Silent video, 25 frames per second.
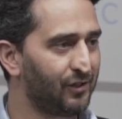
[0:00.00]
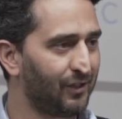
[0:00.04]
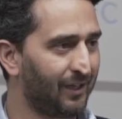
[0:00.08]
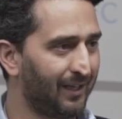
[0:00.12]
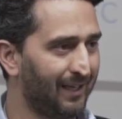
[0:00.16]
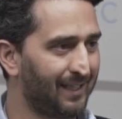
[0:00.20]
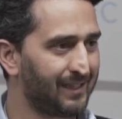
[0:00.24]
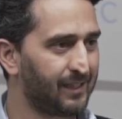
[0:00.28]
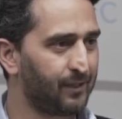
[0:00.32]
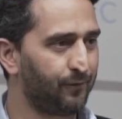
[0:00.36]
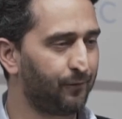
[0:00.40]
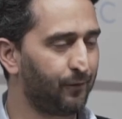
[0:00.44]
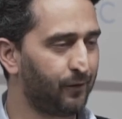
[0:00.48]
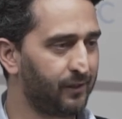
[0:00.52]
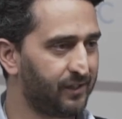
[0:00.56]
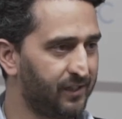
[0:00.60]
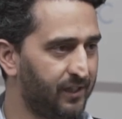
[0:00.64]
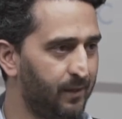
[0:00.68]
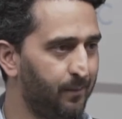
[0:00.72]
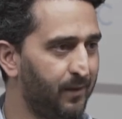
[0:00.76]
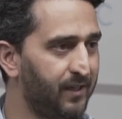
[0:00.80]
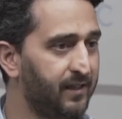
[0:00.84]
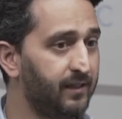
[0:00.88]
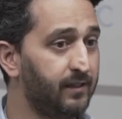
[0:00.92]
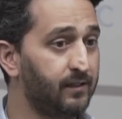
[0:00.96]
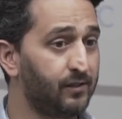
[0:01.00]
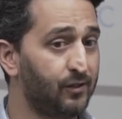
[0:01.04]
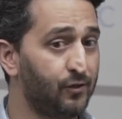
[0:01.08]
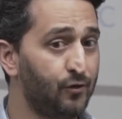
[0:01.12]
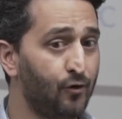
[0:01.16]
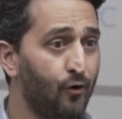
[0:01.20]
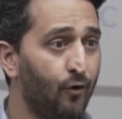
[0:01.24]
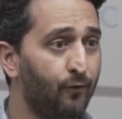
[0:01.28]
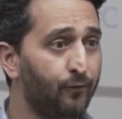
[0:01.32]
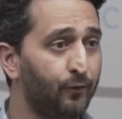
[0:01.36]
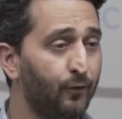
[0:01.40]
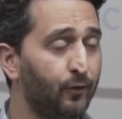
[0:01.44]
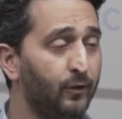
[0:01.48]
to classify CBD as
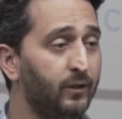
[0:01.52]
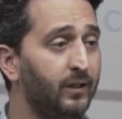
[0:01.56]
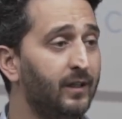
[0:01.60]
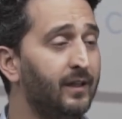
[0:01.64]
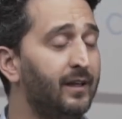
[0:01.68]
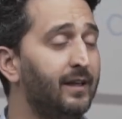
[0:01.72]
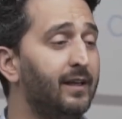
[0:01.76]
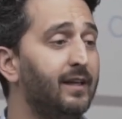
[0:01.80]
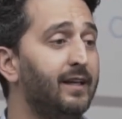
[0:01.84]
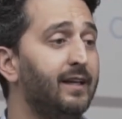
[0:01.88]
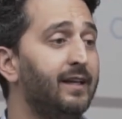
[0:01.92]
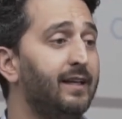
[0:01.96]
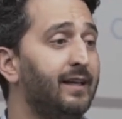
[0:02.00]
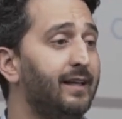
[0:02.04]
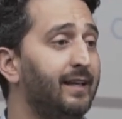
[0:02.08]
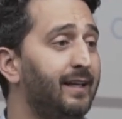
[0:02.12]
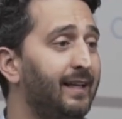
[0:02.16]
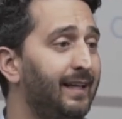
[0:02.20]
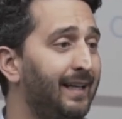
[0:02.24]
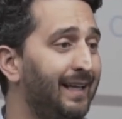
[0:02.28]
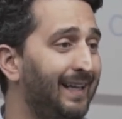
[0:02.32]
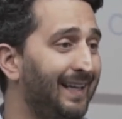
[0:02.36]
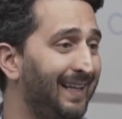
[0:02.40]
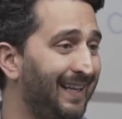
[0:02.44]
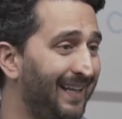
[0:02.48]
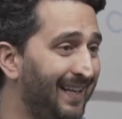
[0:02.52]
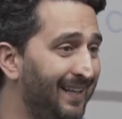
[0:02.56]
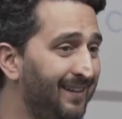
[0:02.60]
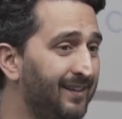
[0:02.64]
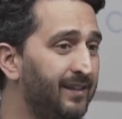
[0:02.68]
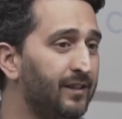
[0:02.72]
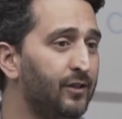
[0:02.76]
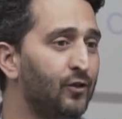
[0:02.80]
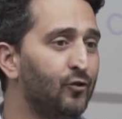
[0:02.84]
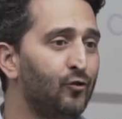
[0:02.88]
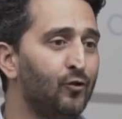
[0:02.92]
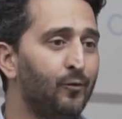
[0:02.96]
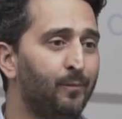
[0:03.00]
novel in
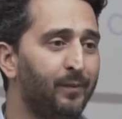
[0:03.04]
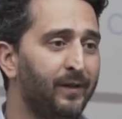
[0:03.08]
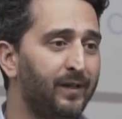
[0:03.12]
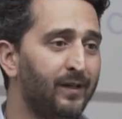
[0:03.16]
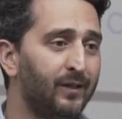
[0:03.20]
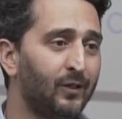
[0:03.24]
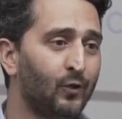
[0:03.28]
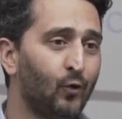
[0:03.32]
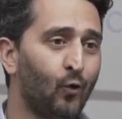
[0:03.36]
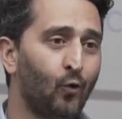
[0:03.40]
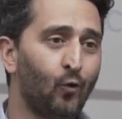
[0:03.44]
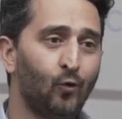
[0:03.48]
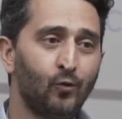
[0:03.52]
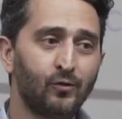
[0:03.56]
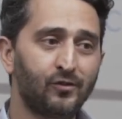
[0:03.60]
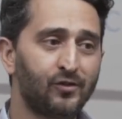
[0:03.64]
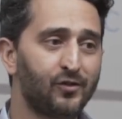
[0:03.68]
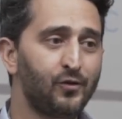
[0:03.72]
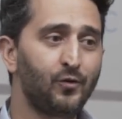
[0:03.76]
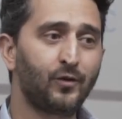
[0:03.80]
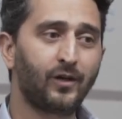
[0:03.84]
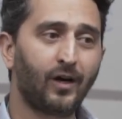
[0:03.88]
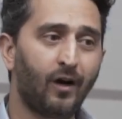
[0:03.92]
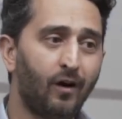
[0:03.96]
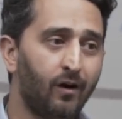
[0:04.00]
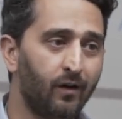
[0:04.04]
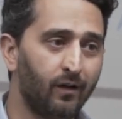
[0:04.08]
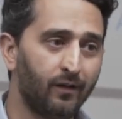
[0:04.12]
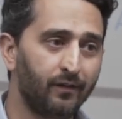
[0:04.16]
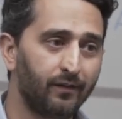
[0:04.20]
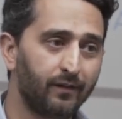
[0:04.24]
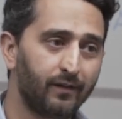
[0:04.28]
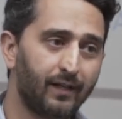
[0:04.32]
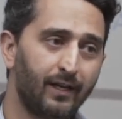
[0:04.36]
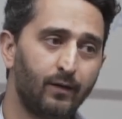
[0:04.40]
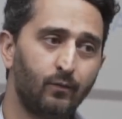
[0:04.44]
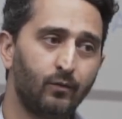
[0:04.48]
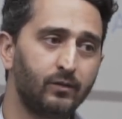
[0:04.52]
the European courts, you can't.
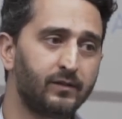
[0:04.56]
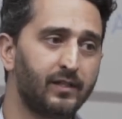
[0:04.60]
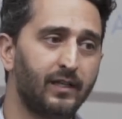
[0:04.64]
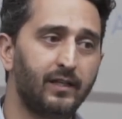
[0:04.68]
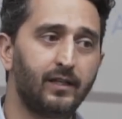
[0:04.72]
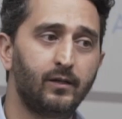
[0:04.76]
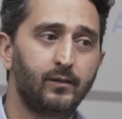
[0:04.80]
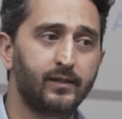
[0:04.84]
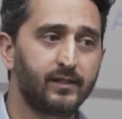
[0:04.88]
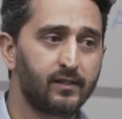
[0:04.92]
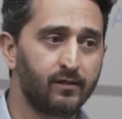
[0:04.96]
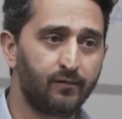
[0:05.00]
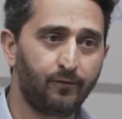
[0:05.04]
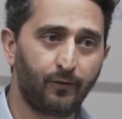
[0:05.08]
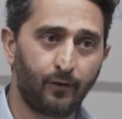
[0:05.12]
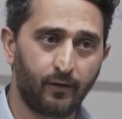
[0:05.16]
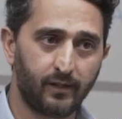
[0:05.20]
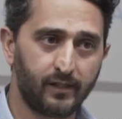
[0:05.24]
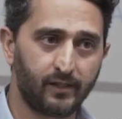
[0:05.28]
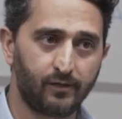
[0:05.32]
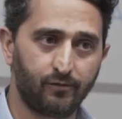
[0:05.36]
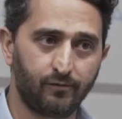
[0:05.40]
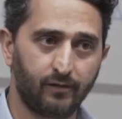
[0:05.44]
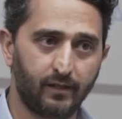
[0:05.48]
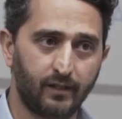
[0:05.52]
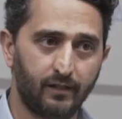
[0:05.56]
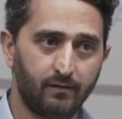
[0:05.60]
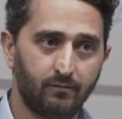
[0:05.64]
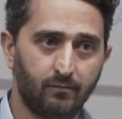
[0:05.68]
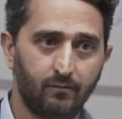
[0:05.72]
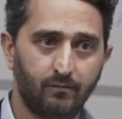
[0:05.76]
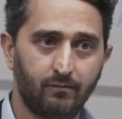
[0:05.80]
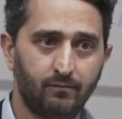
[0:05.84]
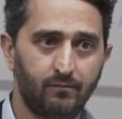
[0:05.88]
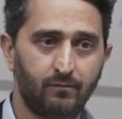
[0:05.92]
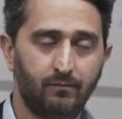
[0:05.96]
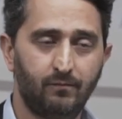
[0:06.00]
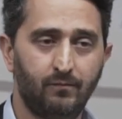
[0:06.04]
They will tell you it's advisory.
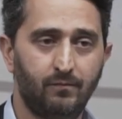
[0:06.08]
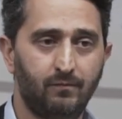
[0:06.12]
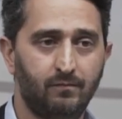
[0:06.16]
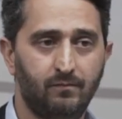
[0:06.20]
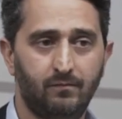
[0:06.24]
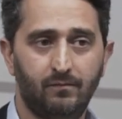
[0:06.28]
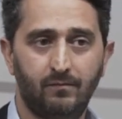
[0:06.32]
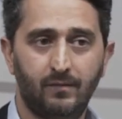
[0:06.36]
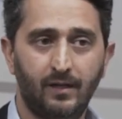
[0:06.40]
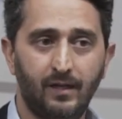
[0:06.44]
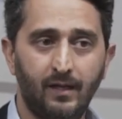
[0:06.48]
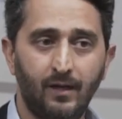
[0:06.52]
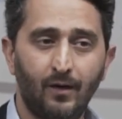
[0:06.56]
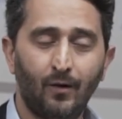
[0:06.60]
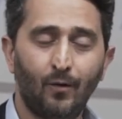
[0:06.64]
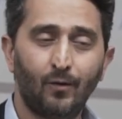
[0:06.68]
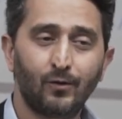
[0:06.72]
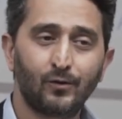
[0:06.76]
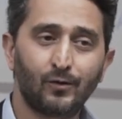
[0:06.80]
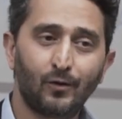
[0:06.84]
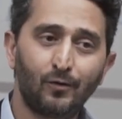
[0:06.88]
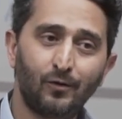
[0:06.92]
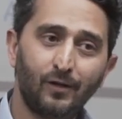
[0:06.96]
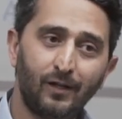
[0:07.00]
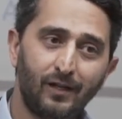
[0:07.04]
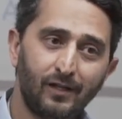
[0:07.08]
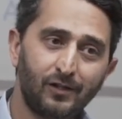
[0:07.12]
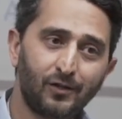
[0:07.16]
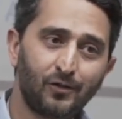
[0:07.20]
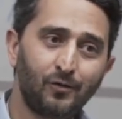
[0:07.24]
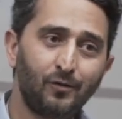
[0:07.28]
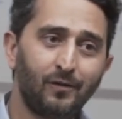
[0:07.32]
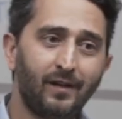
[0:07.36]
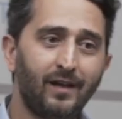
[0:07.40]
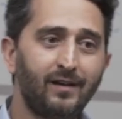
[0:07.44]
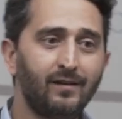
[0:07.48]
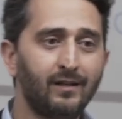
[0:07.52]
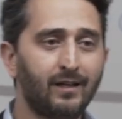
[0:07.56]
So the
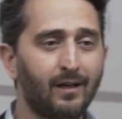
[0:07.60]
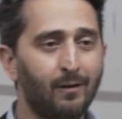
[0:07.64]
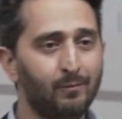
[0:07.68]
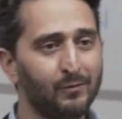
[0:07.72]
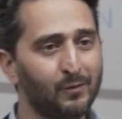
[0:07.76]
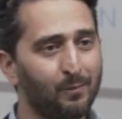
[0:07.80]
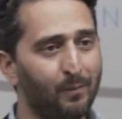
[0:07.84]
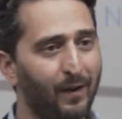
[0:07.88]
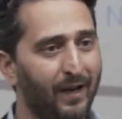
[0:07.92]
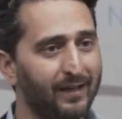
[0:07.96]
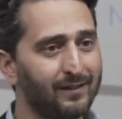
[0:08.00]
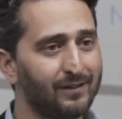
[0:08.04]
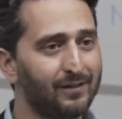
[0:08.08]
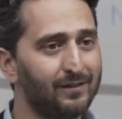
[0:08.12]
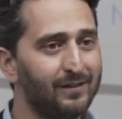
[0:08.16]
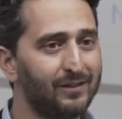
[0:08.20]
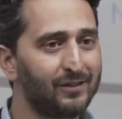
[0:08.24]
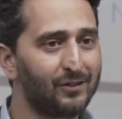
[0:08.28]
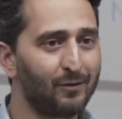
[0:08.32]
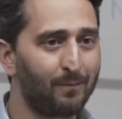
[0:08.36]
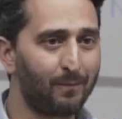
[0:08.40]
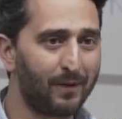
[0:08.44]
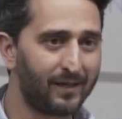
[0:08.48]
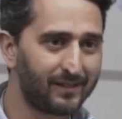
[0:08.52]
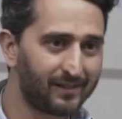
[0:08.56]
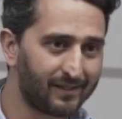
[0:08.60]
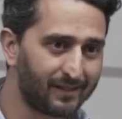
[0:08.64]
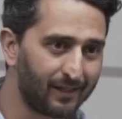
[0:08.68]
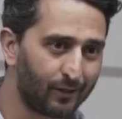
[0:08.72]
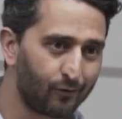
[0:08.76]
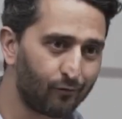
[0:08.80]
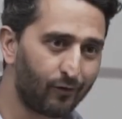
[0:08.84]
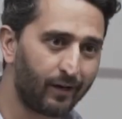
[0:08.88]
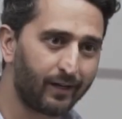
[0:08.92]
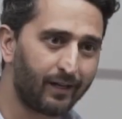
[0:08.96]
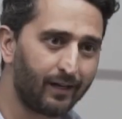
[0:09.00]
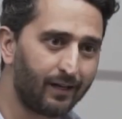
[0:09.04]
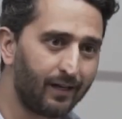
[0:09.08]
issue then comes back to the
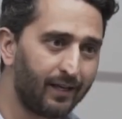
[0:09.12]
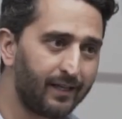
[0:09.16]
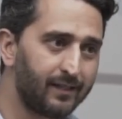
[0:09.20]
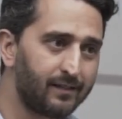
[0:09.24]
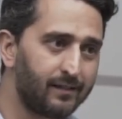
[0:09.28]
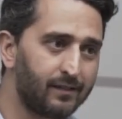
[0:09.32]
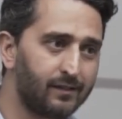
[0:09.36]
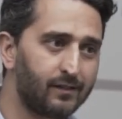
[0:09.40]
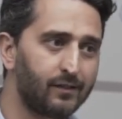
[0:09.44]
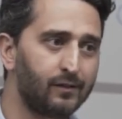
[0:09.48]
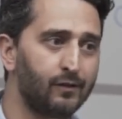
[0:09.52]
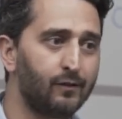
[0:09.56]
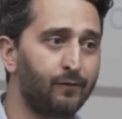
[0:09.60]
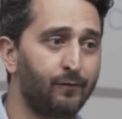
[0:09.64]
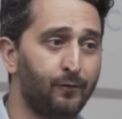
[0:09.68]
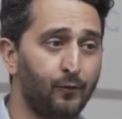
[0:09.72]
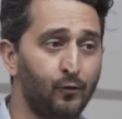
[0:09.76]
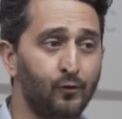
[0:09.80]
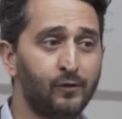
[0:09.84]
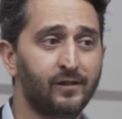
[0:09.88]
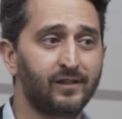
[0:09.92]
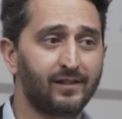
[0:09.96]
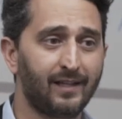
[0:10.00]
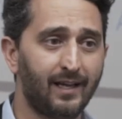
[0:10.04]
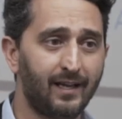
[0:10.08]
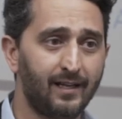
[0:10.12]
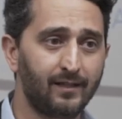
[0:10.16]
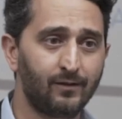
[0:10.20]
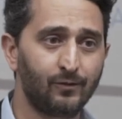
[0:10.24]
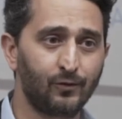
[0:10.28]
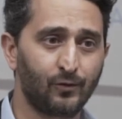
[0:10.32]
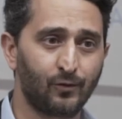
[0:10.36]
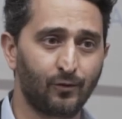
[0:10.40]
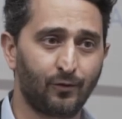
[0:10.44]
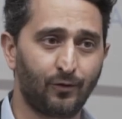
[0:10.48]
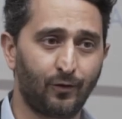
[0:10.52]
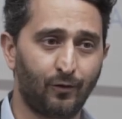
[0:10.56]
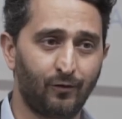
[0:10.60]
domestic regulator, to the Food
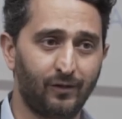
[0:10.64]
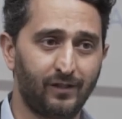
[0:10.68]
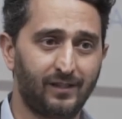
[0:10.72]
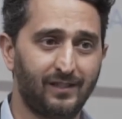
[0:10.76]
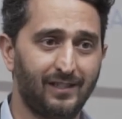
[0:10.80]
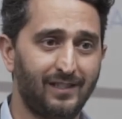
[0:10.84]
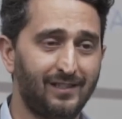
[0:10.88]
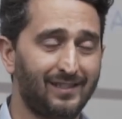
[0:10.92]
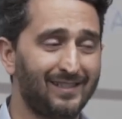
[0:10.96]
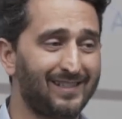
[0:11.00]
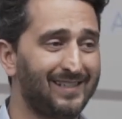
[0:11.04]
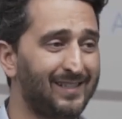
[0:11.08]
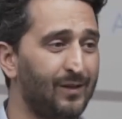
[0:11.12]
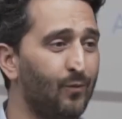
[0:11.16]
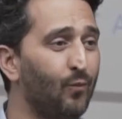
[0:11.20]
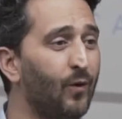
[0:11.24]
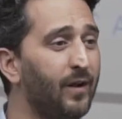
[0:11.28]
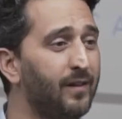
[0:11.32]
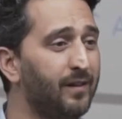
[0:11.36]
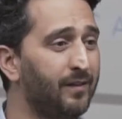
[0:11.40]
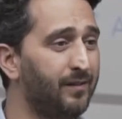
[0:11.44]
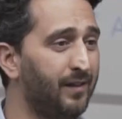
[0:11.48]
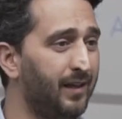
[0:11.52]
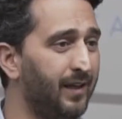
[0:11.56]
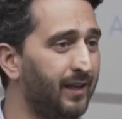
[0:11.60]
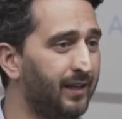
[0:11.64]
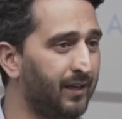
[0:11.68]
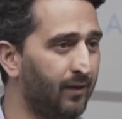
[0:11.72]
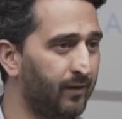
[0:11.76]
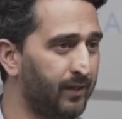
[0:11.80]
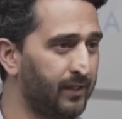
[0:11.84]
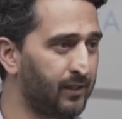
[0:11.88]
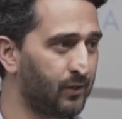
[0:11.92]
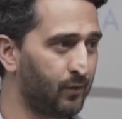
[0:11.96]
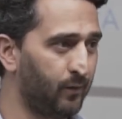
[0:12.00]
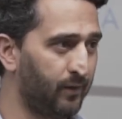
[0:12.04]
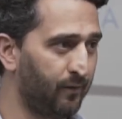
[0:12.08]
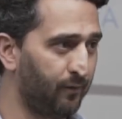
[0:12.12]
Standards Authority, to see whether they're
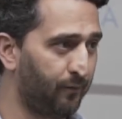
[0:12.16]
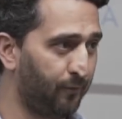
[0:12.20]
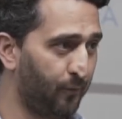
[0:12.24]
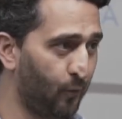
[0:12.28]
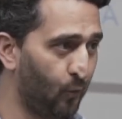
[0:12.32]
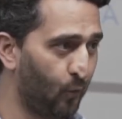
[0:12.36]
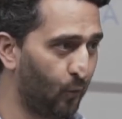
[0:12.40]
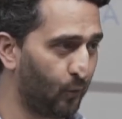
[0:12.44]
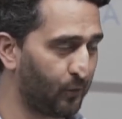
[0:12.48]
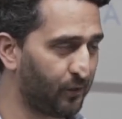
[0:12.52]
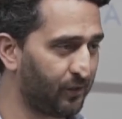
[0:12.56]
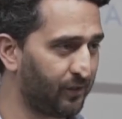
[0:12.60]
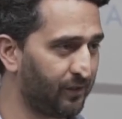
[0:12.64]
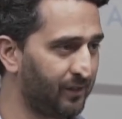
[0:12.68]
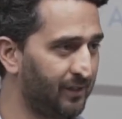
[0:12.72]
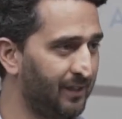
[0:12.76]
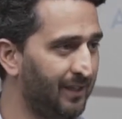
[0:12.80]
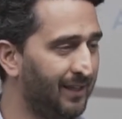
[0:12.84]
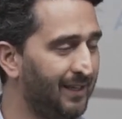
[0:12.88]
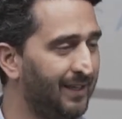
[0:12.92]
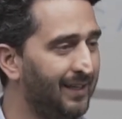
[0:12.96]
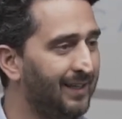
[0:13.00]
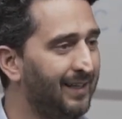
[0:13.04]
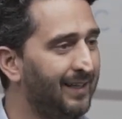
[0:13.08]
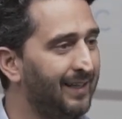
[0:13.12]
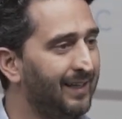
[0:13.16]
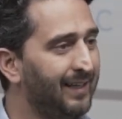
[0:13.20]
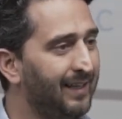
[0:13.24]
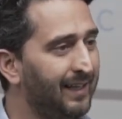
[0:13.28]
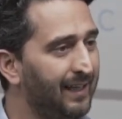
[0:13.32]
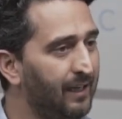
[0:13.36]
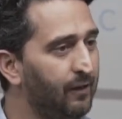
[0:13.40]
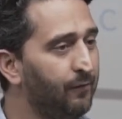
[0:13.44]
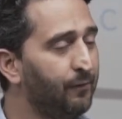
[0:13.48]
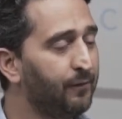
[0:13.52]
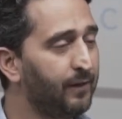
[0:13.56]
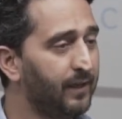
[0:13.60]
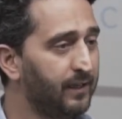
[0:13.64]
going to enforce.
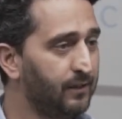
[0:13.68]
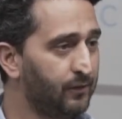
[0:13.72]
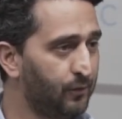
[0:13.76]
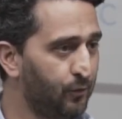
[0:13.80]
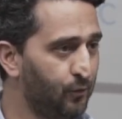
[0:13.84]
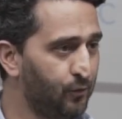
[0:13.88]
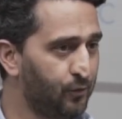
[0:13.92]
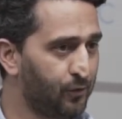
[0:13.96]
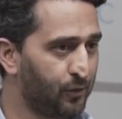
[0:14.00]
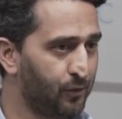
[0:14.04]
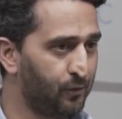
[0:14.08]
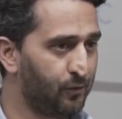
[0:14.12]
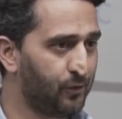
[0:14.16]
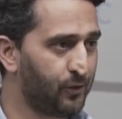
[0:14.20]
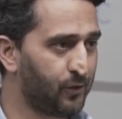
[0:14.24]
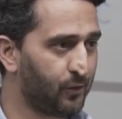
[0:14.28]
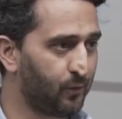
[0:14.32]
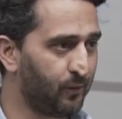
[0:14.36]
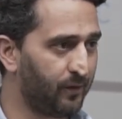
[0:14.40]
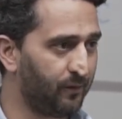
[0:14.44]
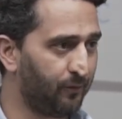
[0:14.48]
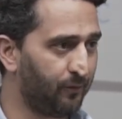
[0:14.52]
If they do choose to